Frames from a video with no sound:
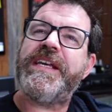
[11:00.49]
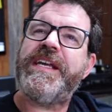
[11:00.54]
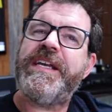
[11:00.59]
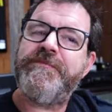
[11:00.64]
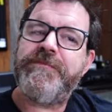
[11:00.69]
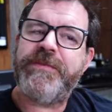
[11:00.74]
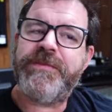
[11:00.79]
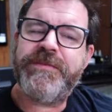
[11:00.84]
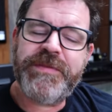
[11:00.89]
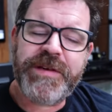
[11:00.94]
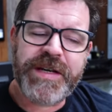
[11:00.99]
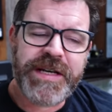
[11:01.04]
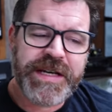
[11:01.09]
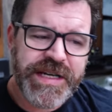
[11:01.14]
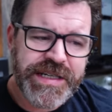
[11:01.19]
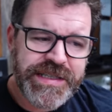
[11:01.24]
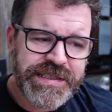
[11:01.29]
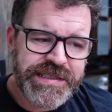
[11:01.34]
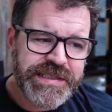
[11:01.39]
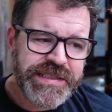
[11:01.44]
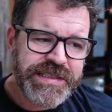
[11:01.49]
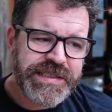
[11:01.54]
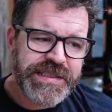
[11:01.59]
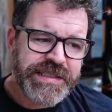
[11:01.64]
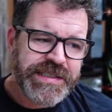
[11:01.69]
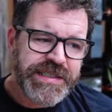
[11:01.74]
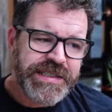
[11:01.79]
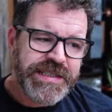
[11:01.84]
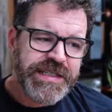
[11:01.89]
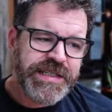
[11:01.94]
amplifier
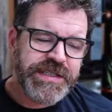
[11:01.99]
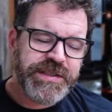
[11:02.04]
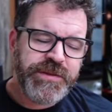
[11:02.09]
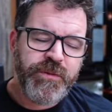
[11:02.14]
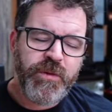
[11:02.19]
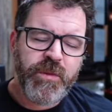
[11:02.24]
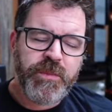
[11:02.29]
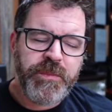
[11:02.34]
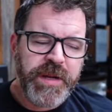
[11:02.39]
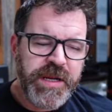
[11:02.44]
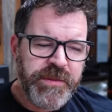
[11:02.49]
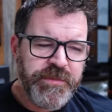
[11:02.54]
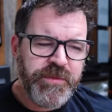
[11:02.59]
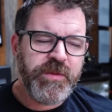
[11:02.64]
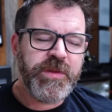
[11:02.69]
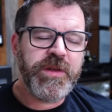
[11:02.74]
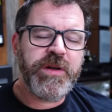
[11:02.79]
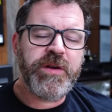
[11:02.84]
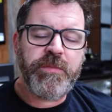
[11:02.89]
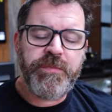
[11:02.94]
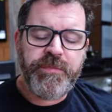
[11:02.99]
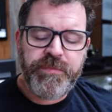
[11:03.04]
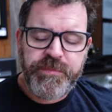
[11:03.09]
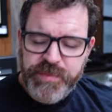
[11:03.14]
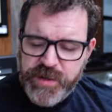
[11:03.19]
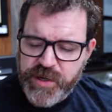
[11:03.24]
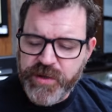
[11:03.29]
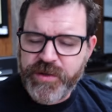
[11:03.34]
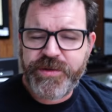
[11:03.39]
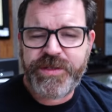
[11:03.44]
is for people that are
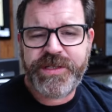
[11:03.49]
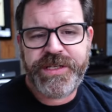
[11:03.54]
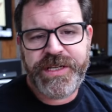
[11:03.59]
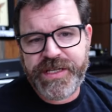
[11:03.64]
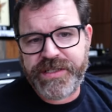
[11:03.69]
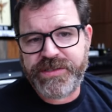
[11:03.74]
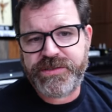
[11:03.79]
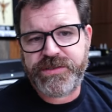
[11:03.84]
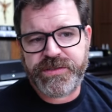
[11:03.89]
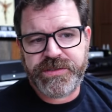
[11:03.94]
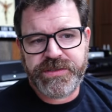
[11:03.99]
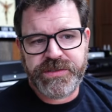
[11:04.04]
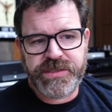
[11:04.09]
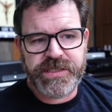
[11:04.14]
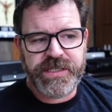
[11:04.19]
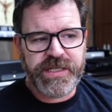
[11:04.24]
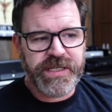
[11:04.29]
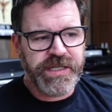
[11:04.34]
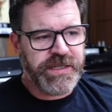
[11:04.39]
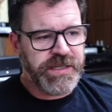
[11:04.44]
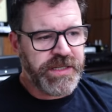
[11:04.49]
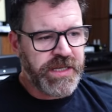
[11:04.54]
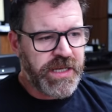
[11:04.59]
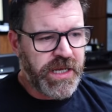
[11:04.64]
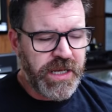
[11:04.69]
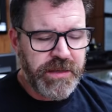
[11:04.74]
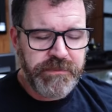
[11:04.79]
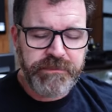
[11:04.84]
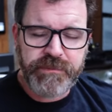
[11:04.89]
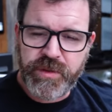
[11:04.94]
purely interested in the
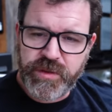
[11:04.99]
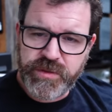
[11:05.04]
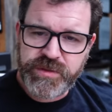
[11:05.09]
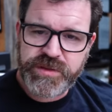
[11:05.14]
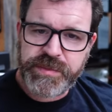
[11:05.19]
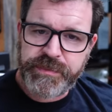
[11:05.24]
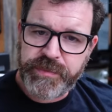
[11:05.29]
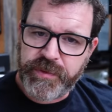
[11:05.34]
utmost